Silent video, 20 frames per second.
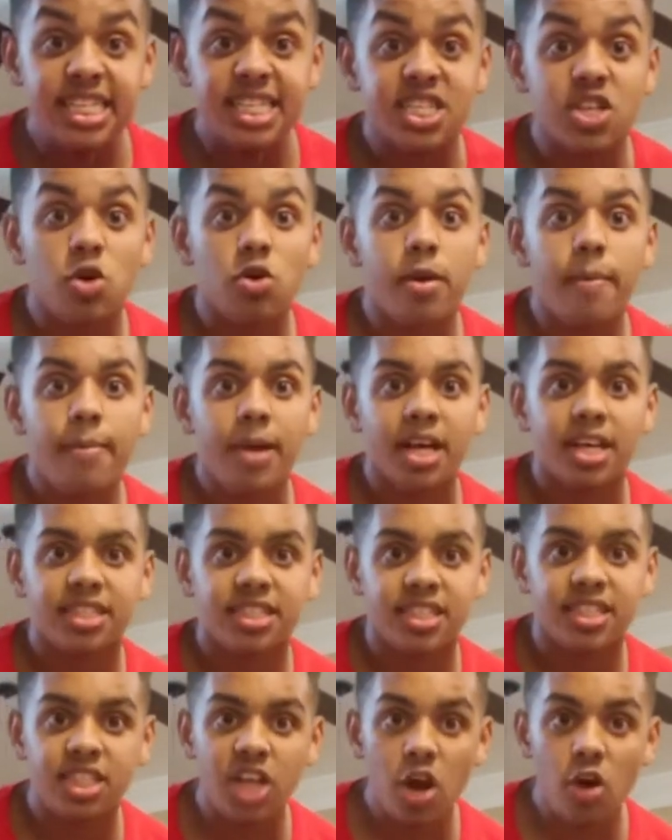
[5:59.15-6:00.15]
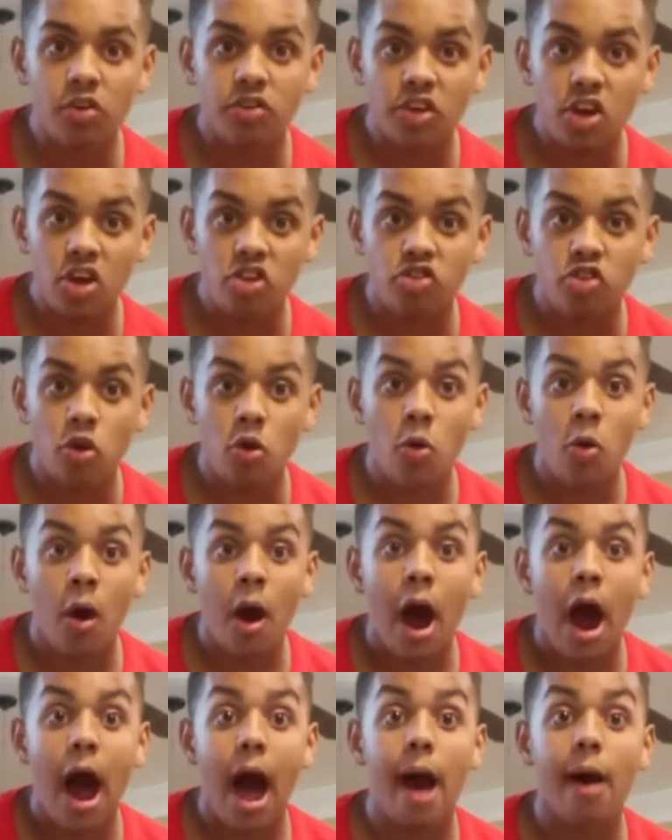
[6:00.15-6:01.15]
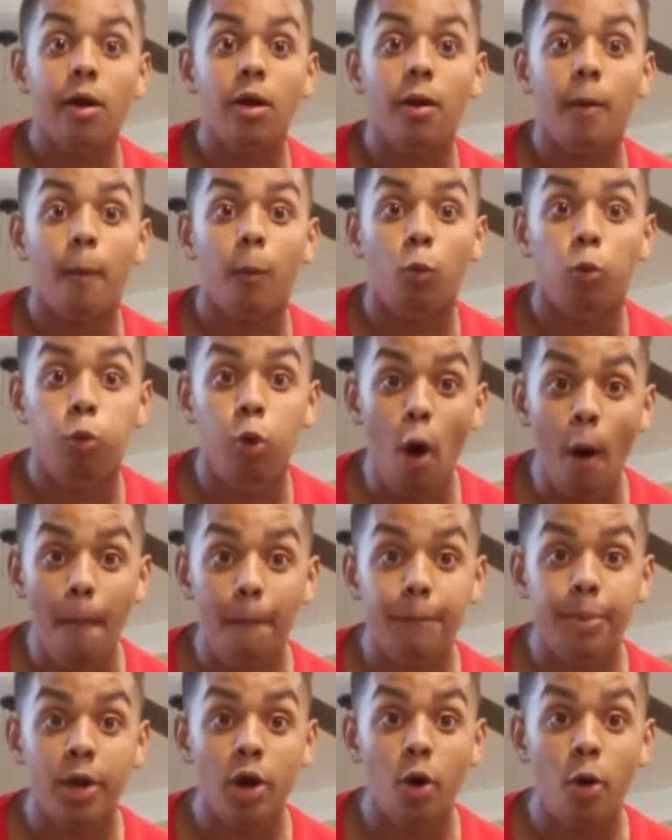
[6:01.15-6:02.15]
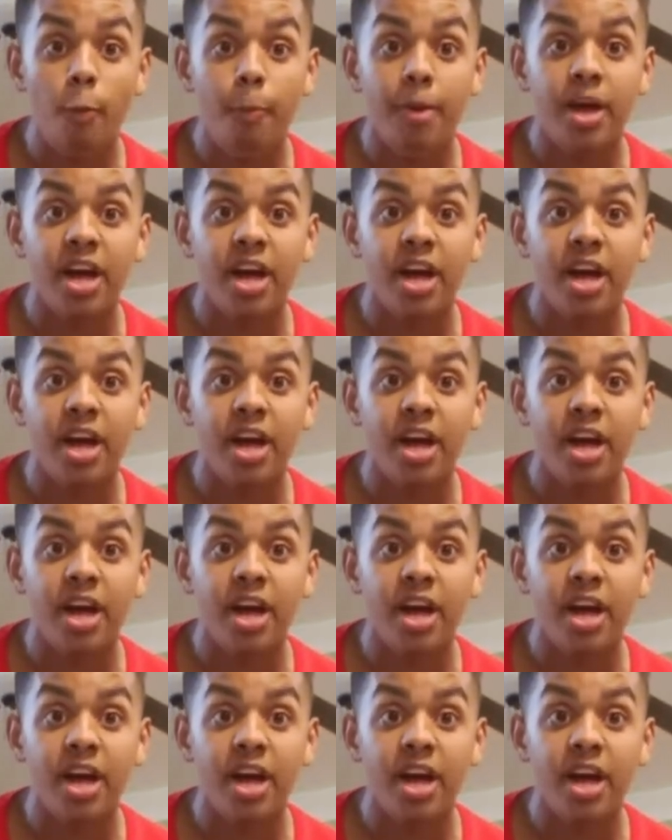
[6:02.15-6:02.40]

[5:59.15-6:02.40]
is gonna be a serious issue. I'm gonna whoop you